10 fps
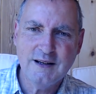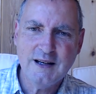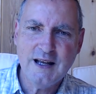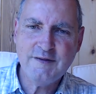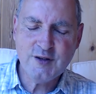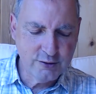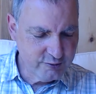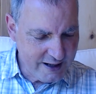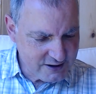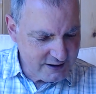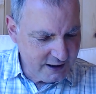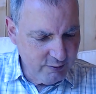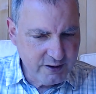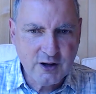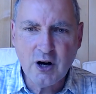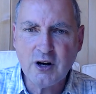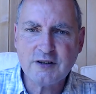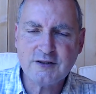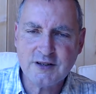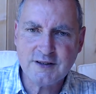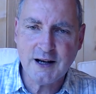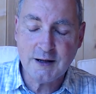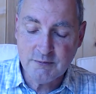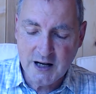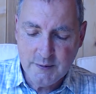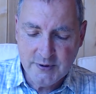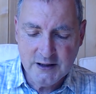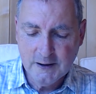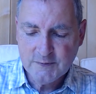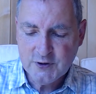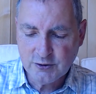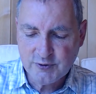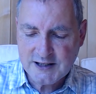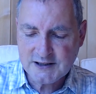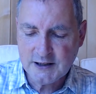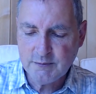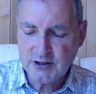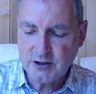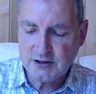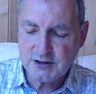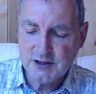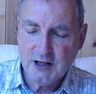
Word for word: If you're wrestling with God today, maybe you're wrestling because